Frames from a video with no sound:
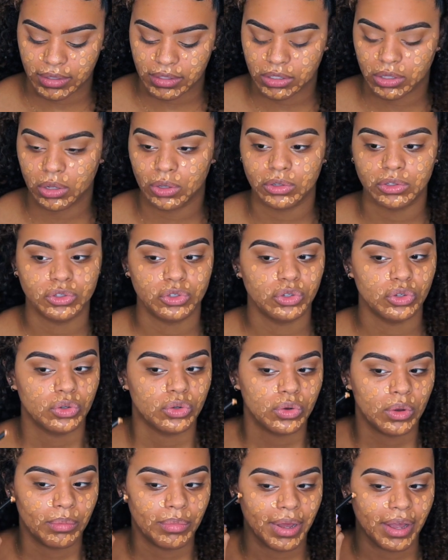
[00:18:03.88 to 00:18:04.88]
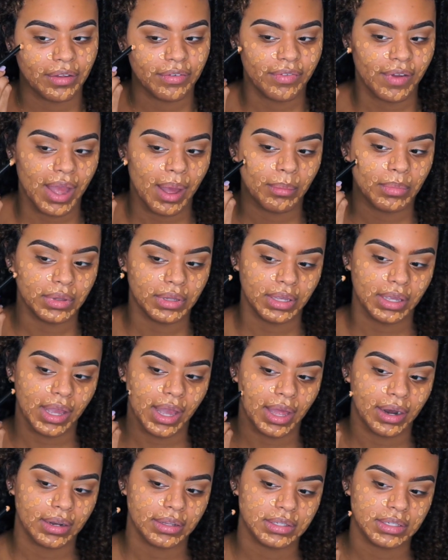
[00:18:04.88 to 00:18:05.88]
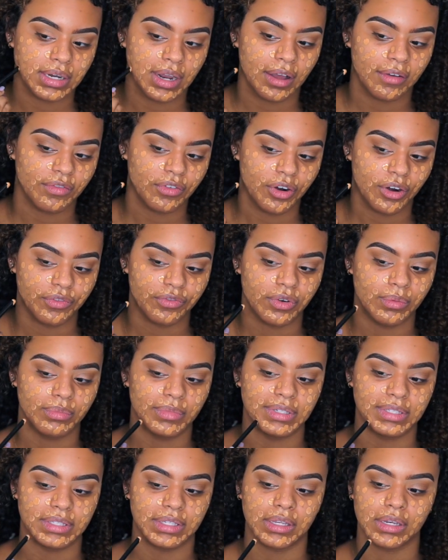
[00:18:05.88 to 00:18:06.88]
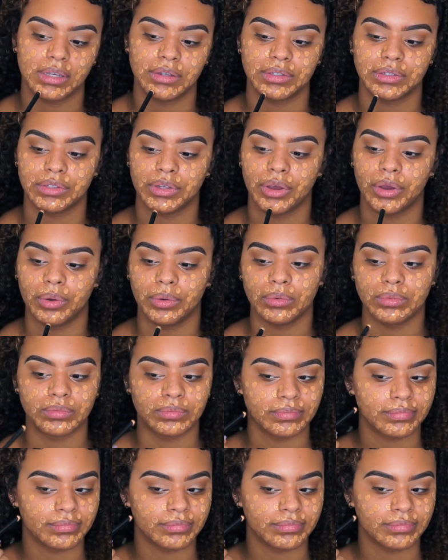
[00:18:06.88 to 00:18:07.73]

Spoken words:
it's close to my family, and it's not far from the city. So